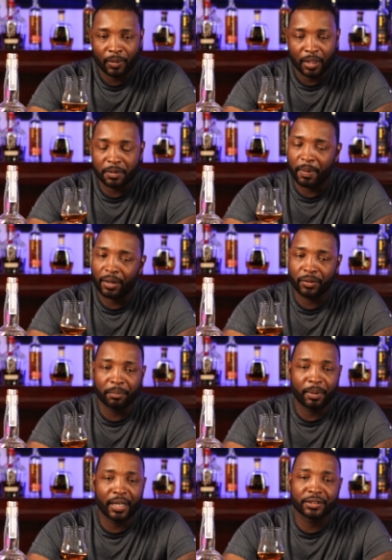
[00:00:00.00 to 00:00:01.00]
It's bottled
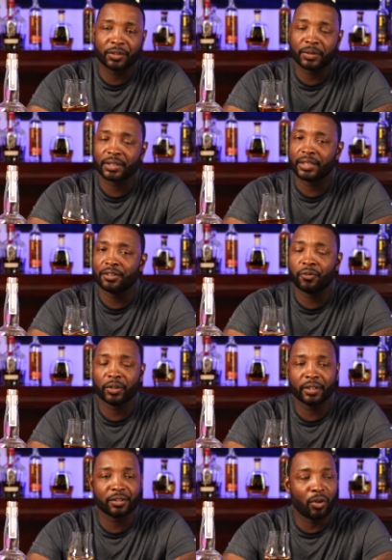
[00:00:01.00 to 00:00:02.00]
in bond, so it's at least four
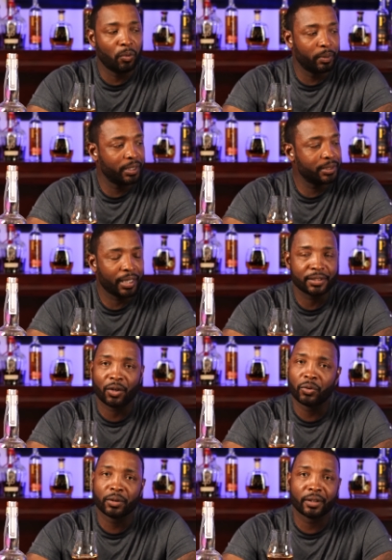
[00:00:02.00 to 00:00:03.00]
years old, but it tastes
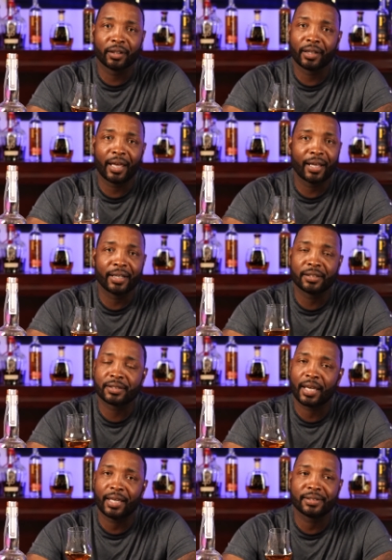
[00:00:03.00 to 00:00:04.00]
older than that. It
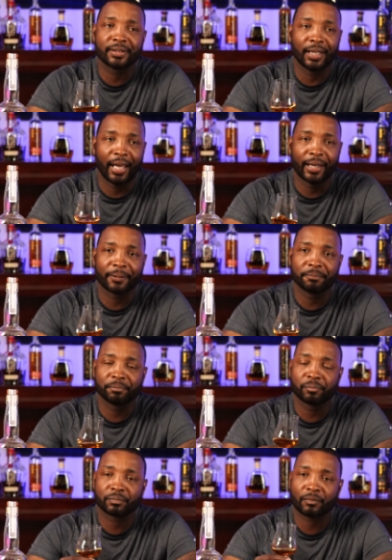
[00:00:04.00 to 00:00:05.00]
tastes like
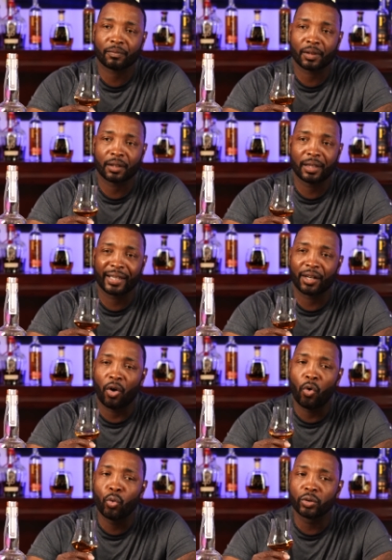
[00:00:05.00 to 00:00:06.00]
like
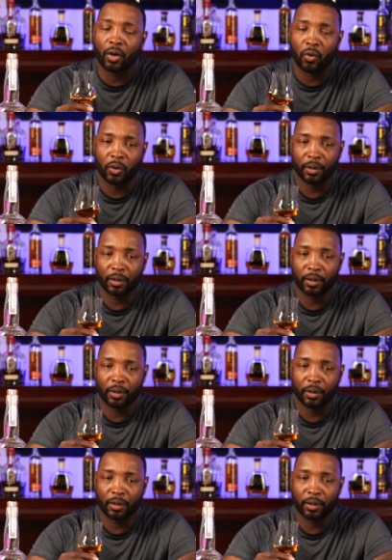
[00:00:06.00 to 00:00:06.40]
old oak.